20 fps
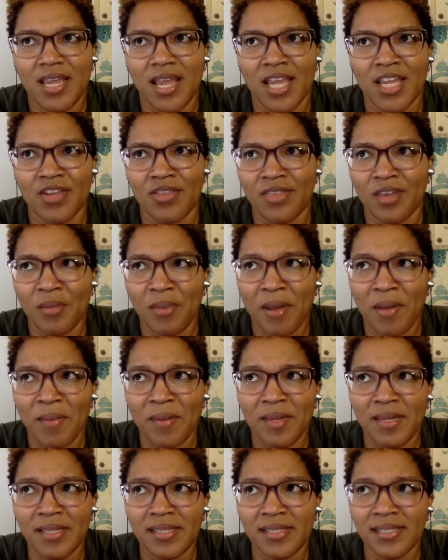you think about
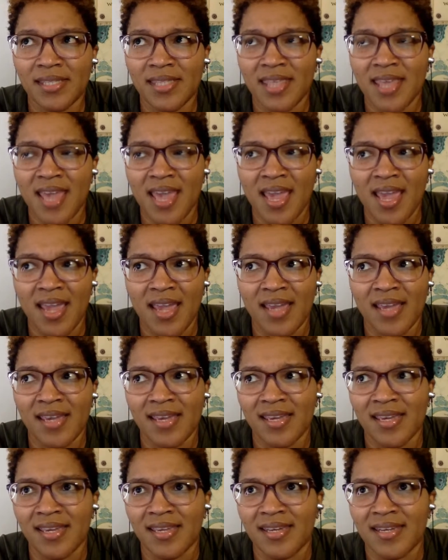peace, they
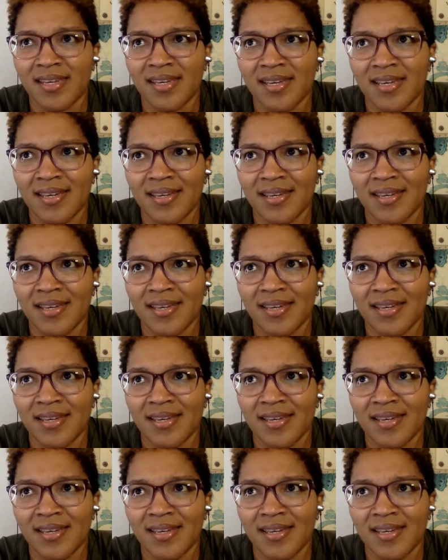could